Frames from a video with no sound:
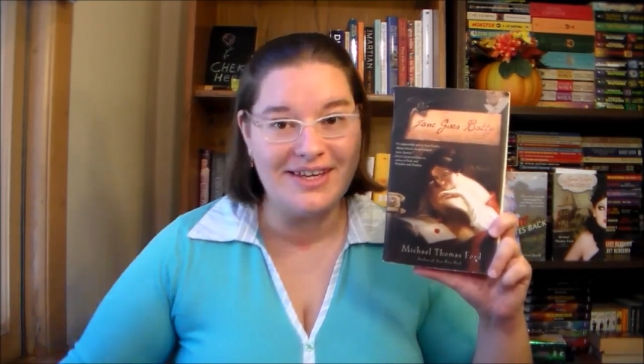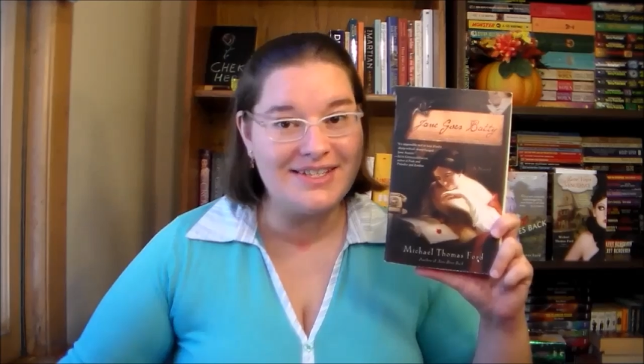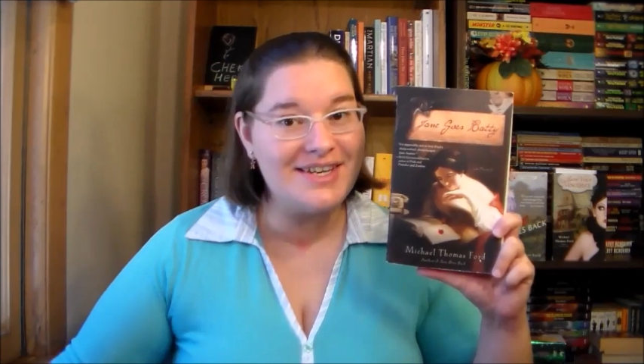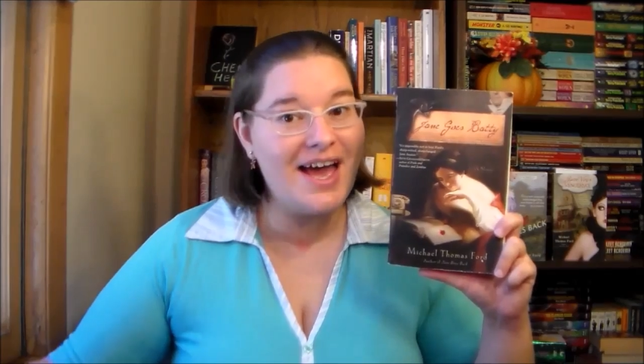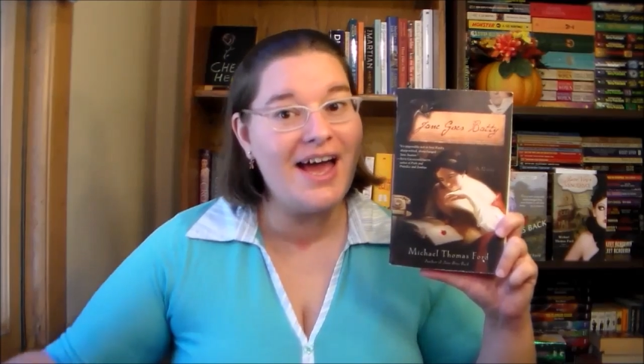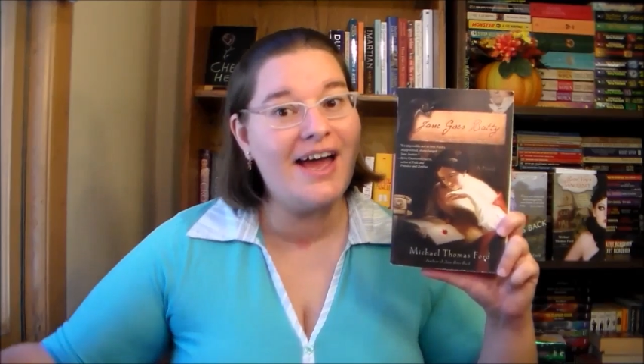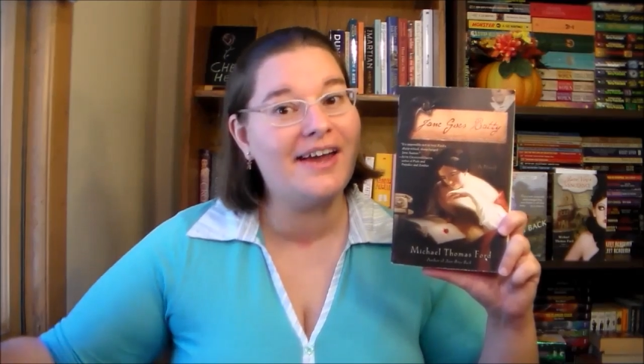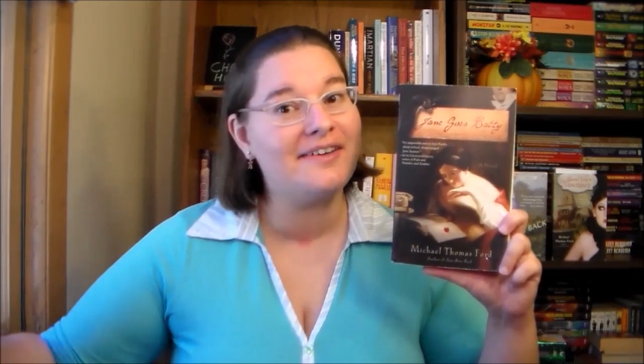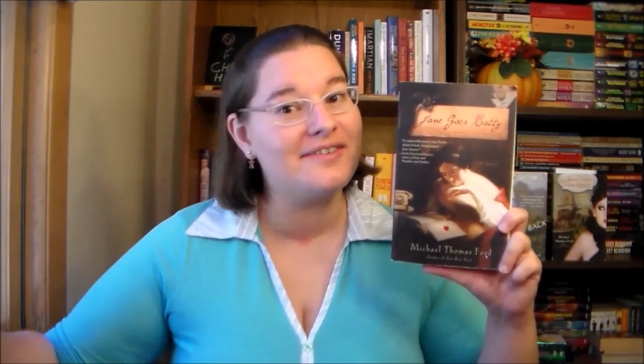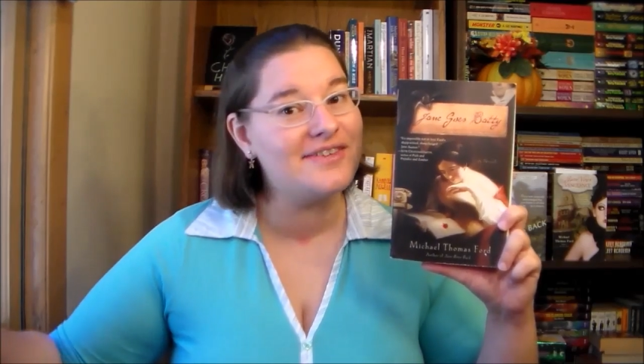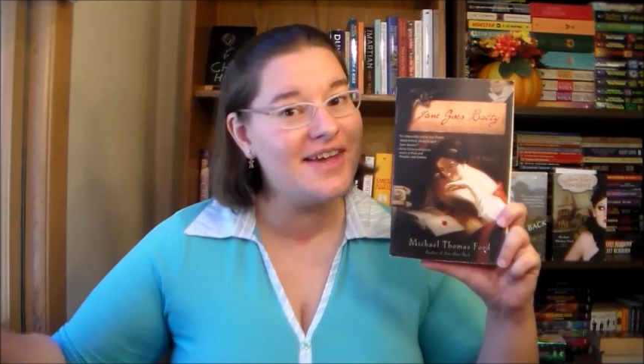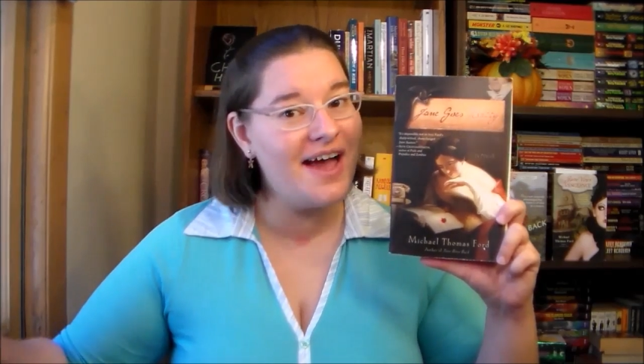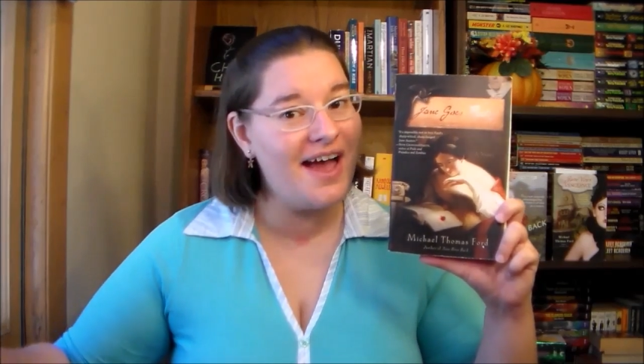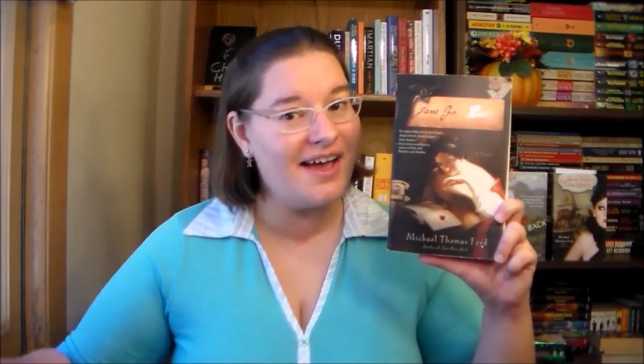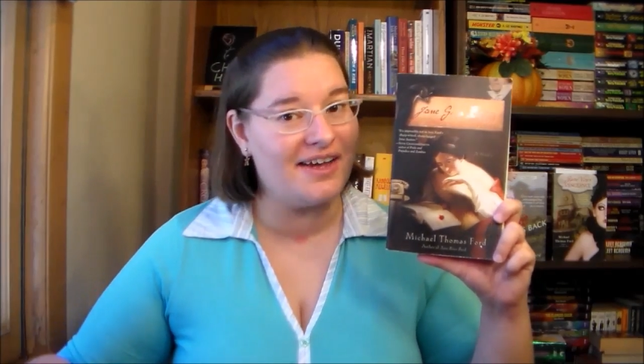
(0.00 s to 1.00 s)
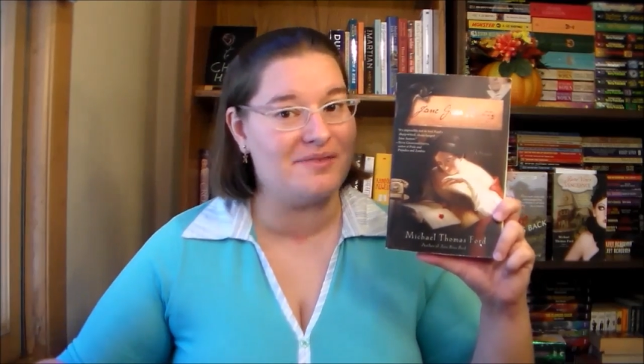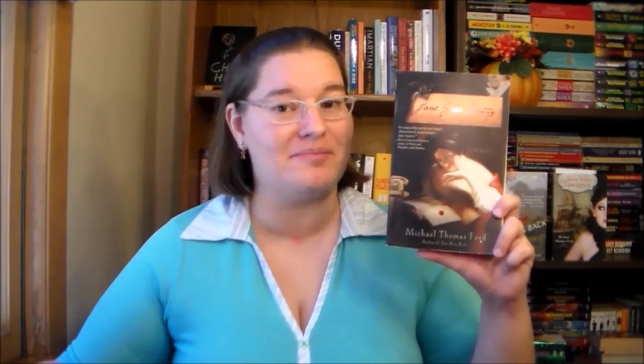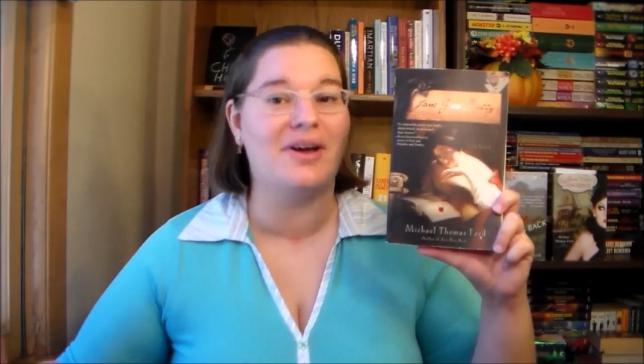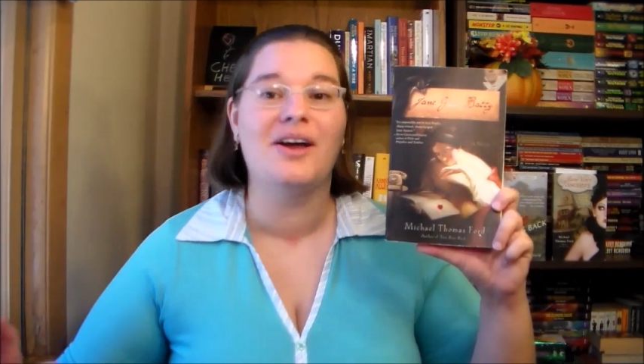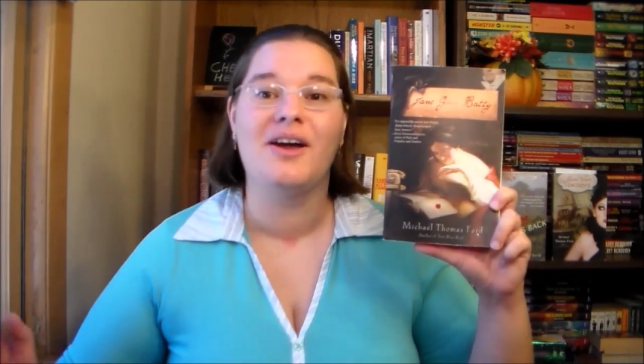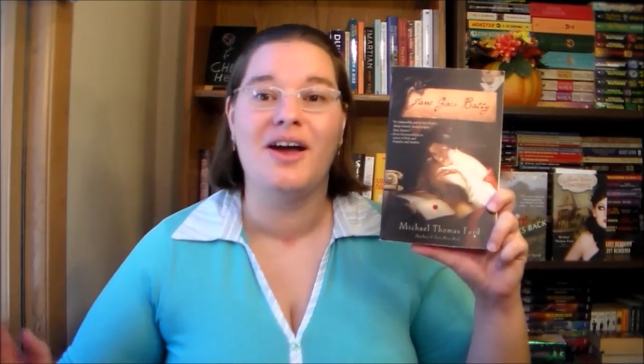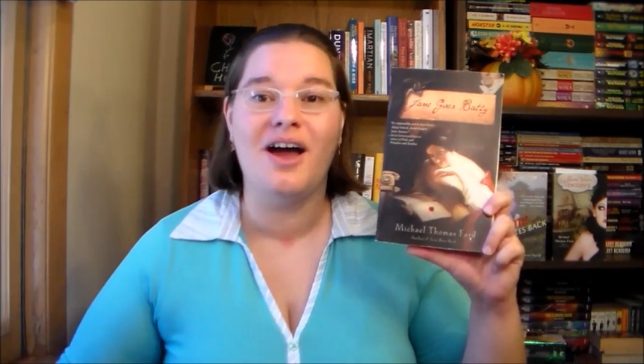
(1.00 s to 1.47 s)
the entire
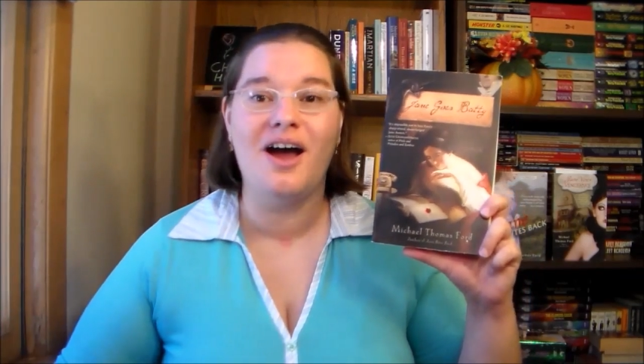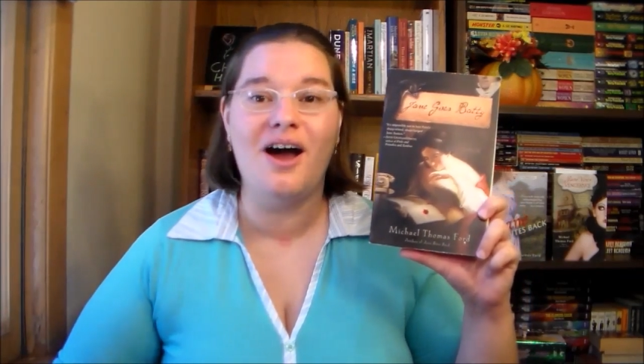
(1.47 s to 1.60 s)
time.